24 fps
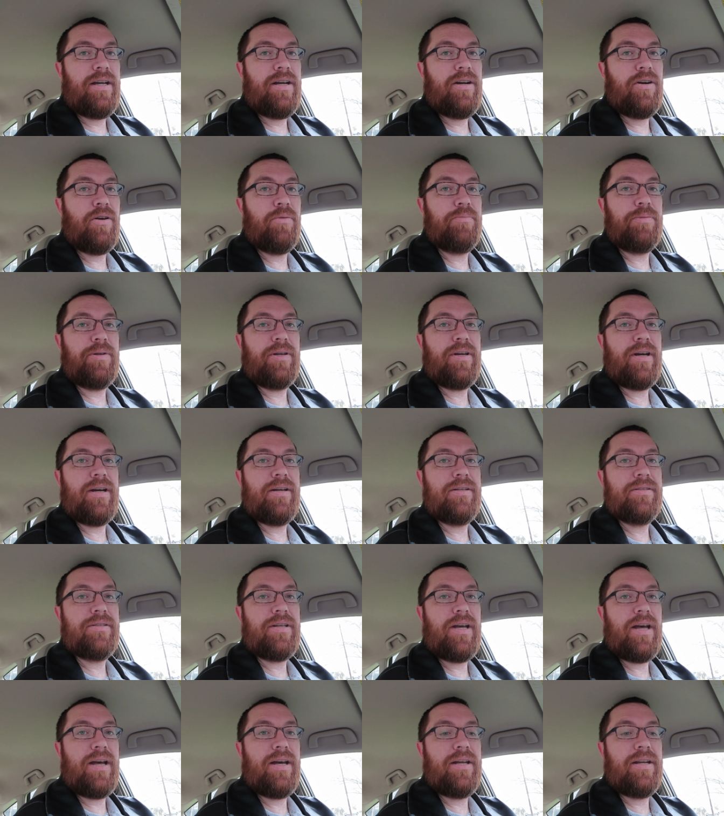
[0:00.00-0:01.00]
Hope you
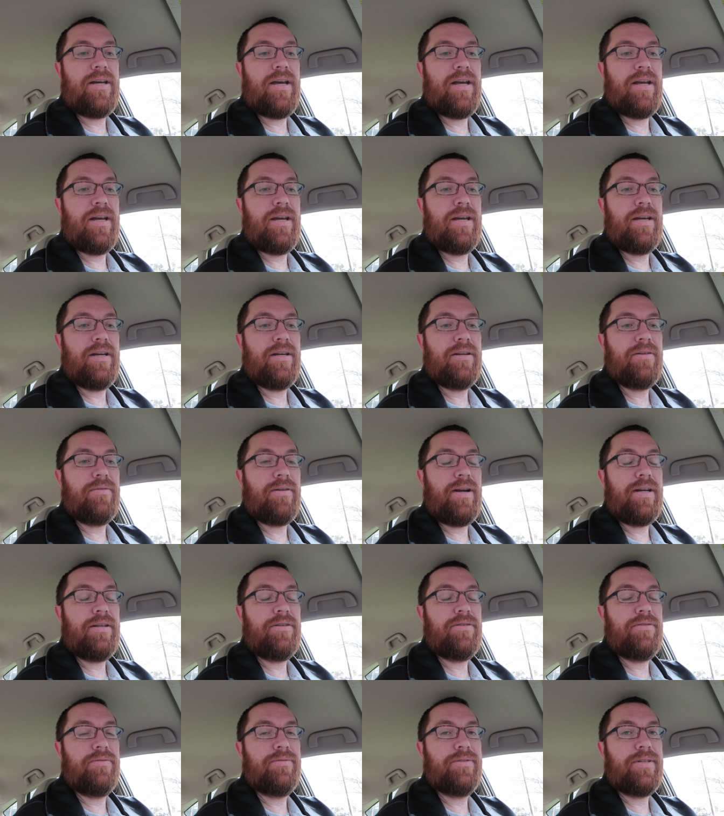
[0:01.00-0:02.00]
guys had a
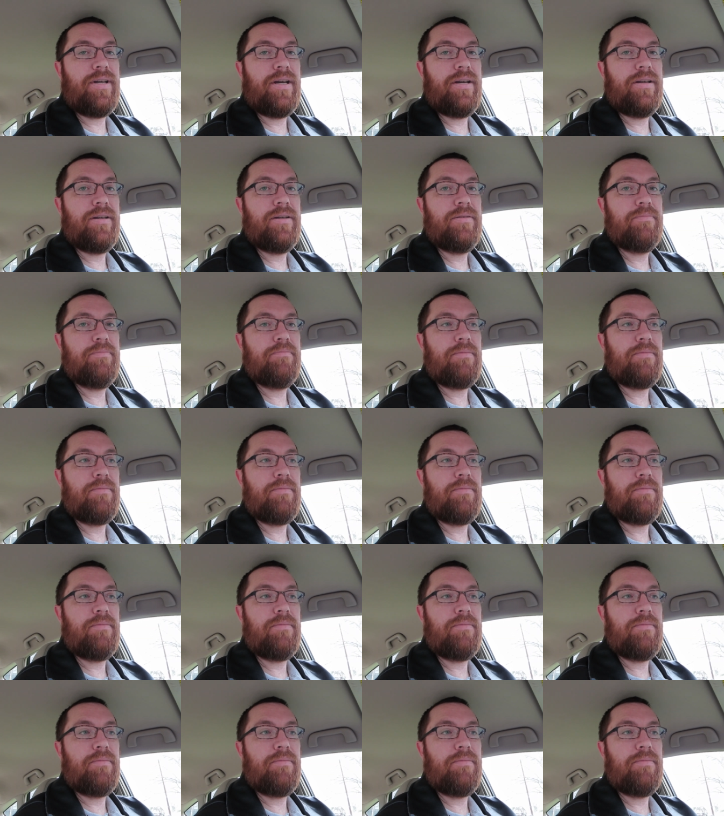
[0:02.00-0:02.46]
great Tuesday.